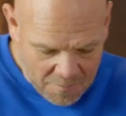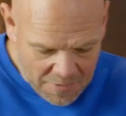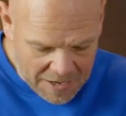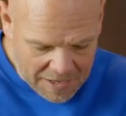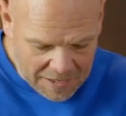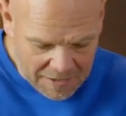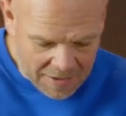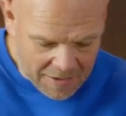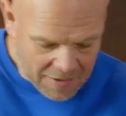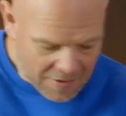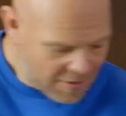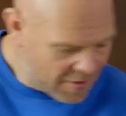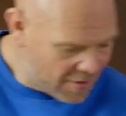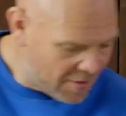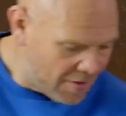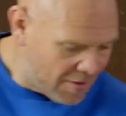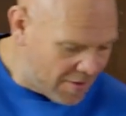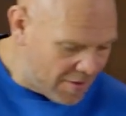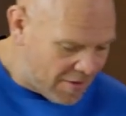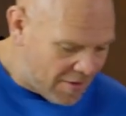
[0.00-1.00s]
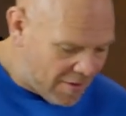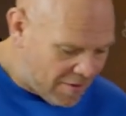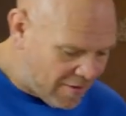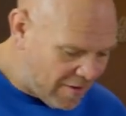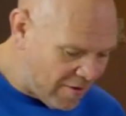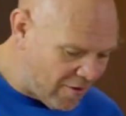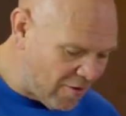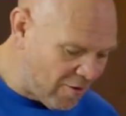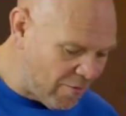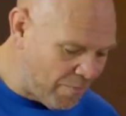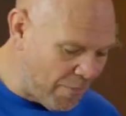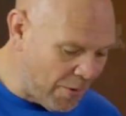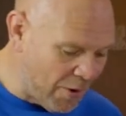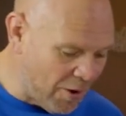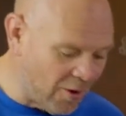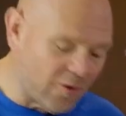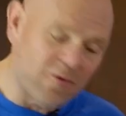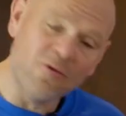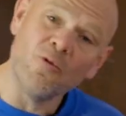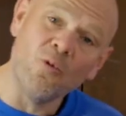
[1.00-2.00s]
being
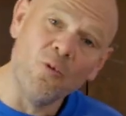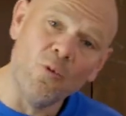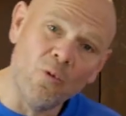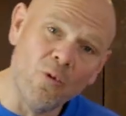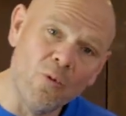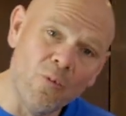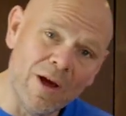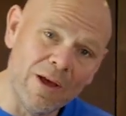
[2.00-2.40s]
dispersed all the